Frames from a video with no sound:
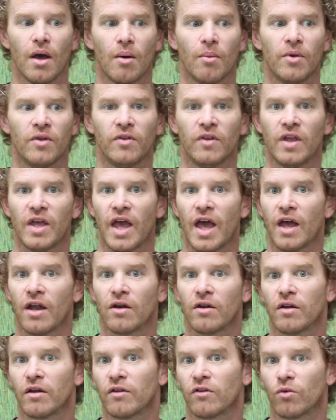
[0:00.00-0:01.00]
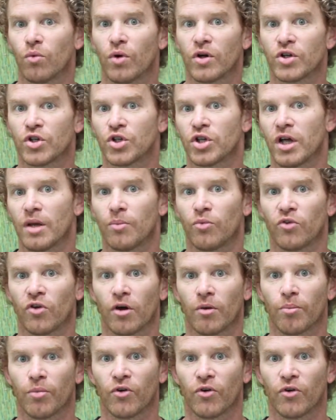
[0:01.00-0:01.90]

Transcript: In the end, it's what shapes our